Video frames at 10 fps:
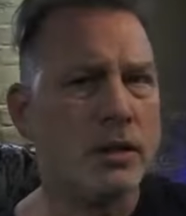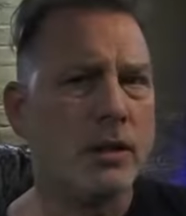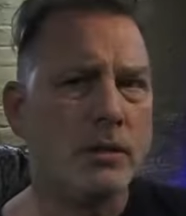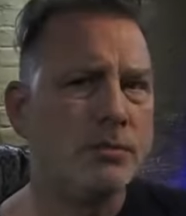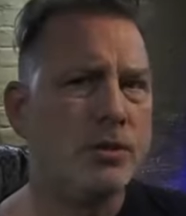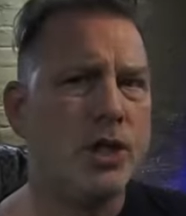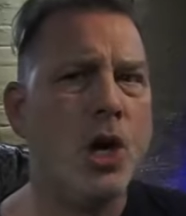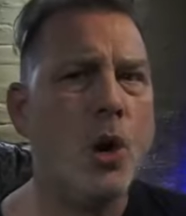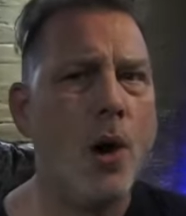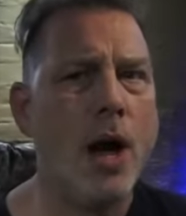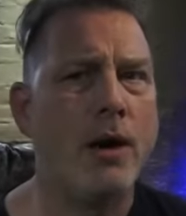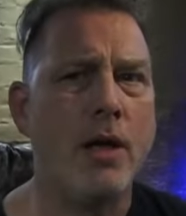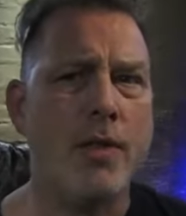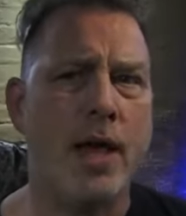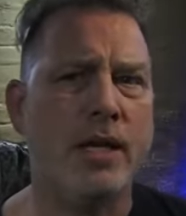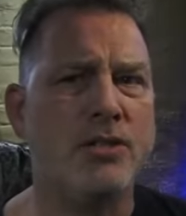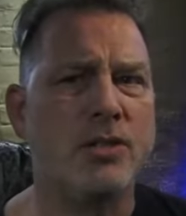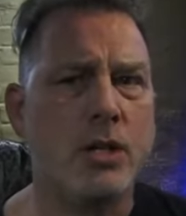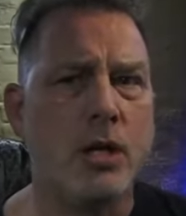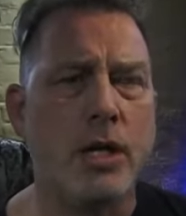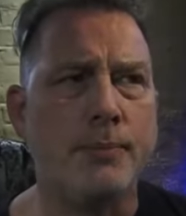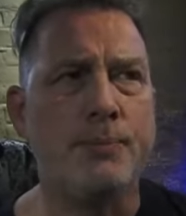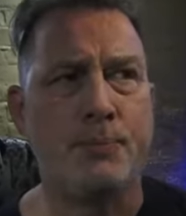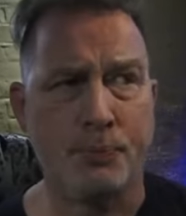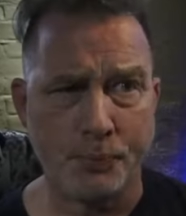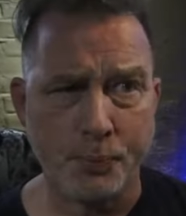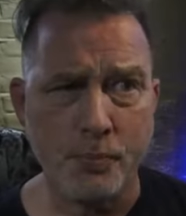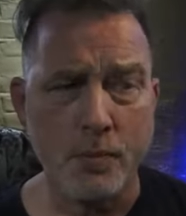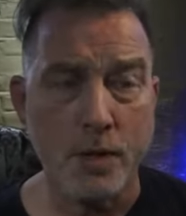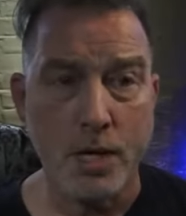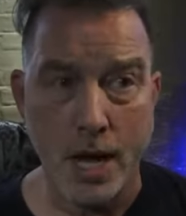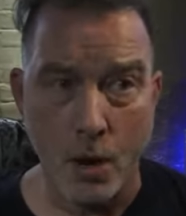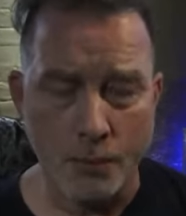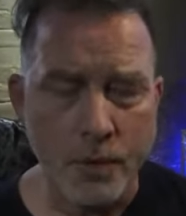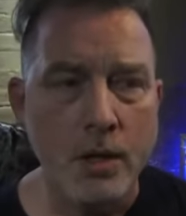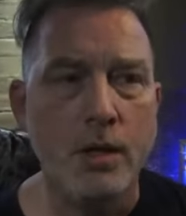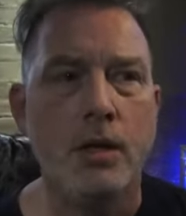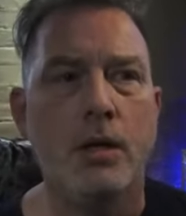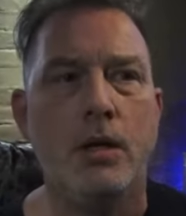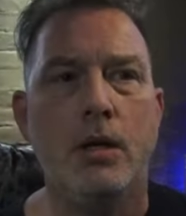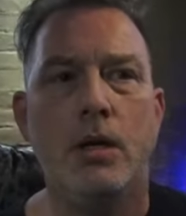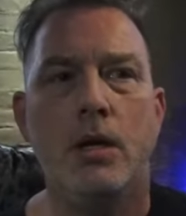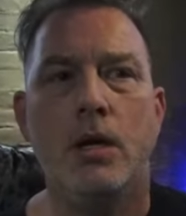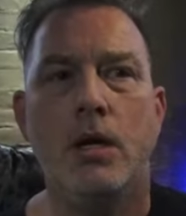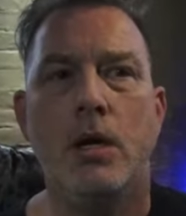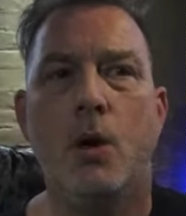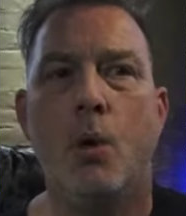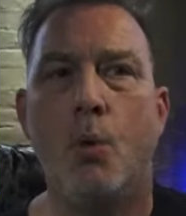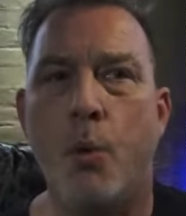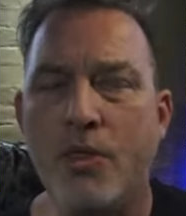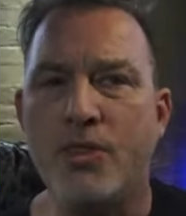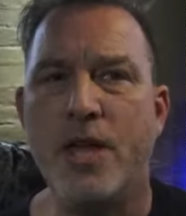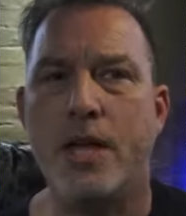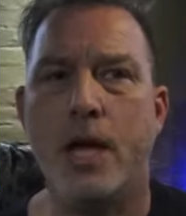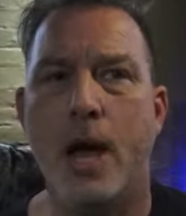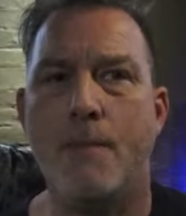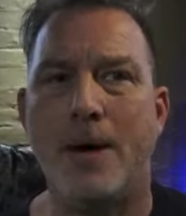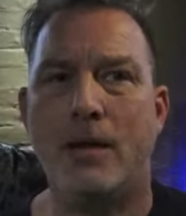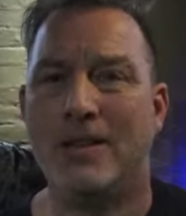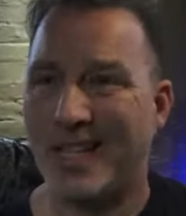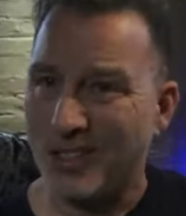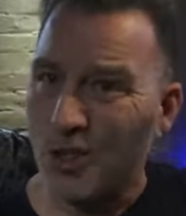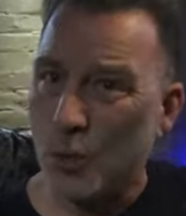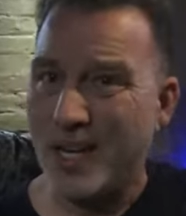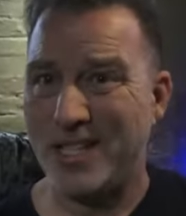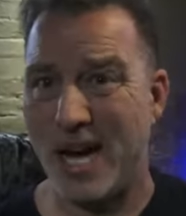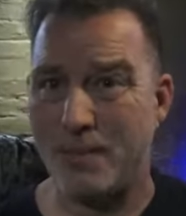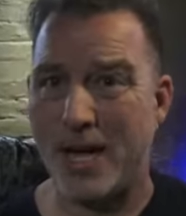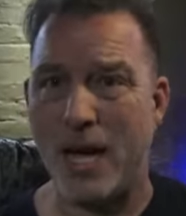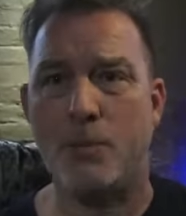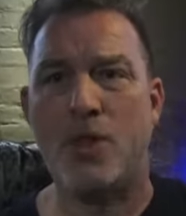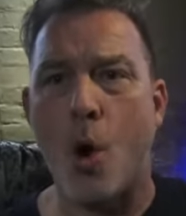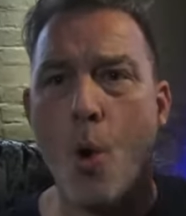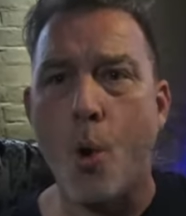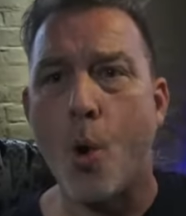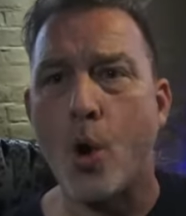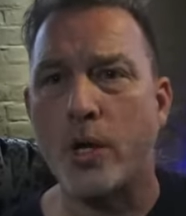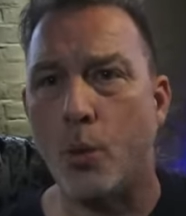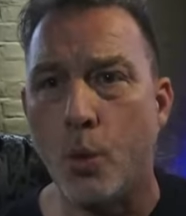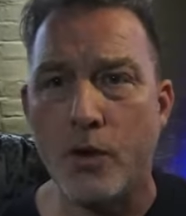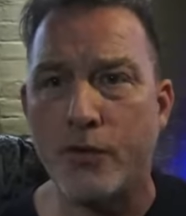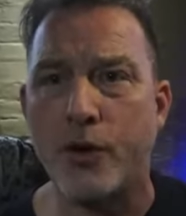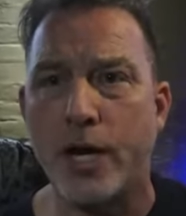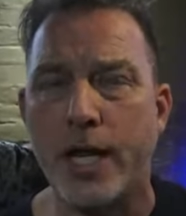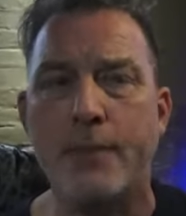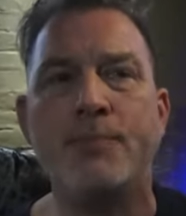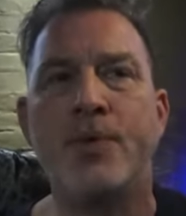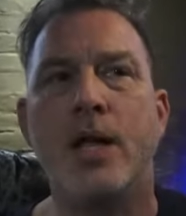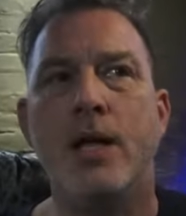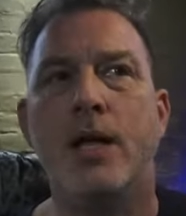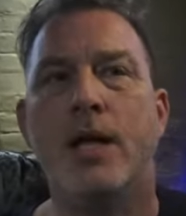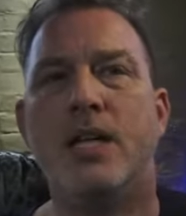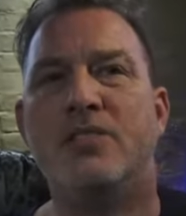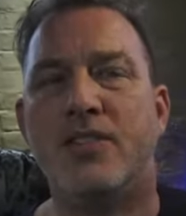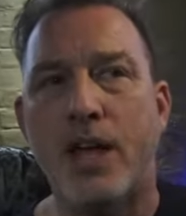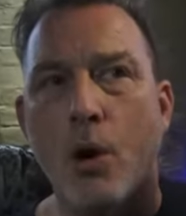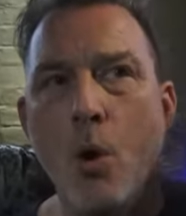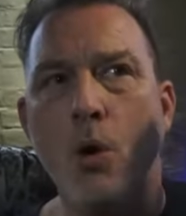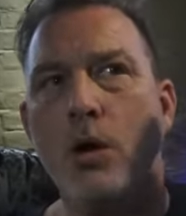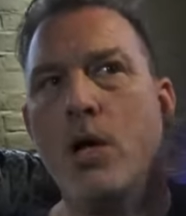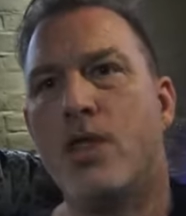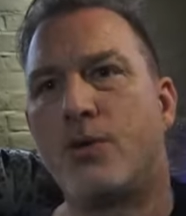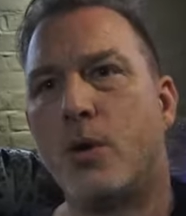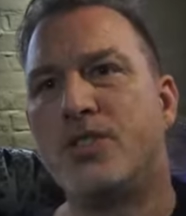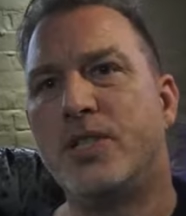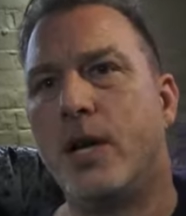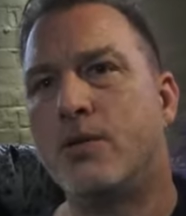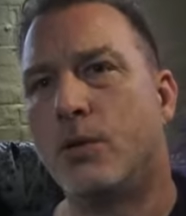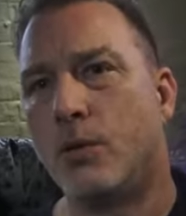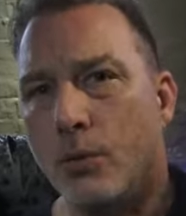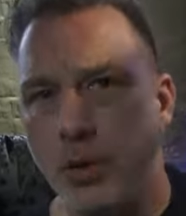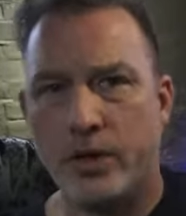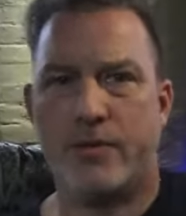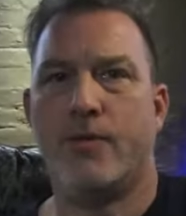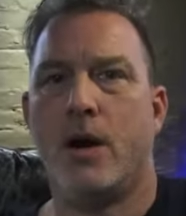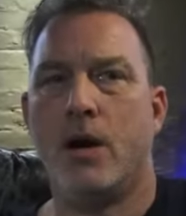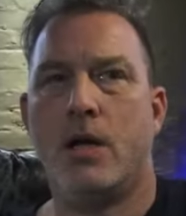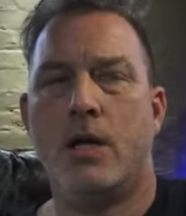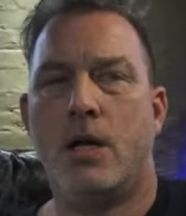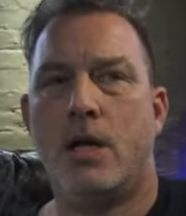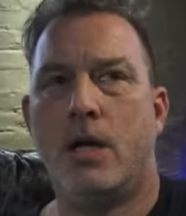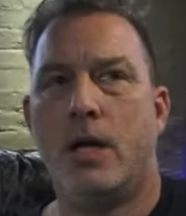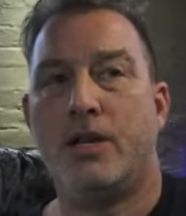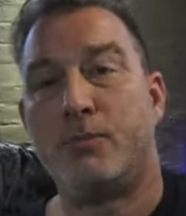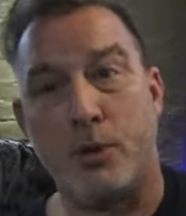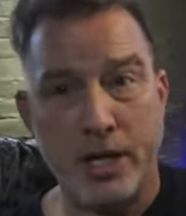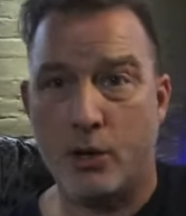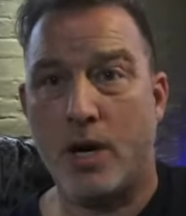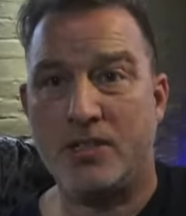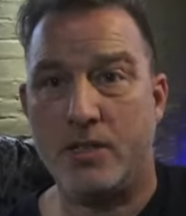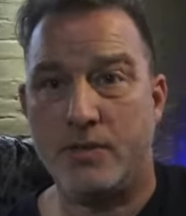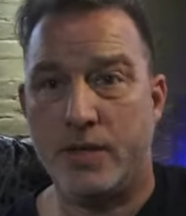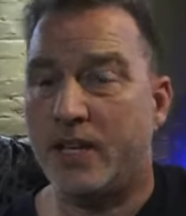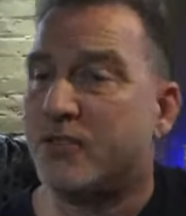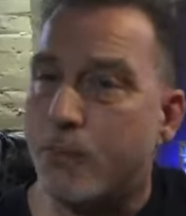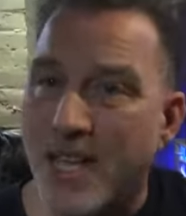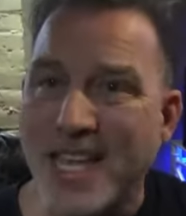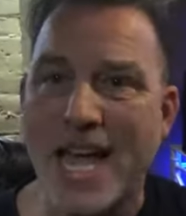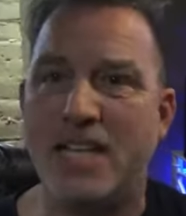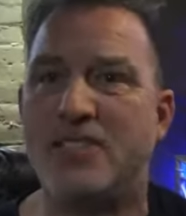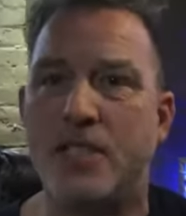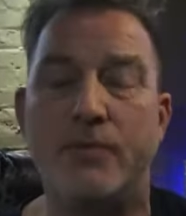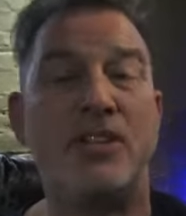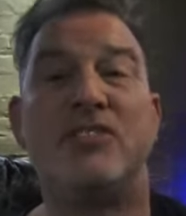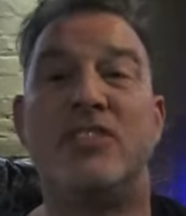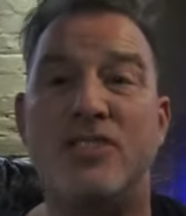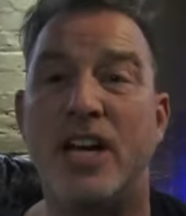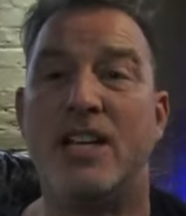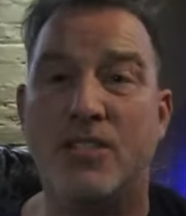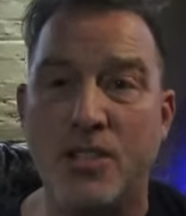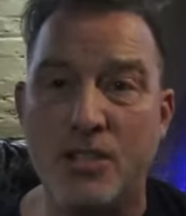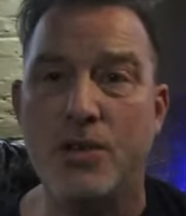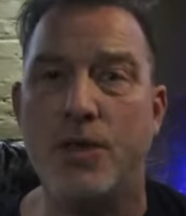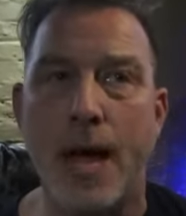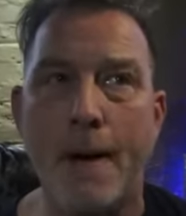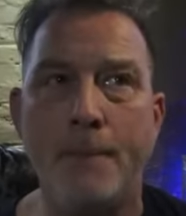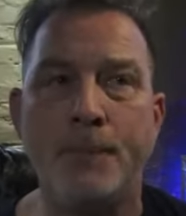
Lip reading: a little toe out on that is good. Now, one thing about like a two-way top cab with a horn and a woofer in it is that horn throws sound really far. It's pretty aggressive. It's PA stuff. It's designed to do that.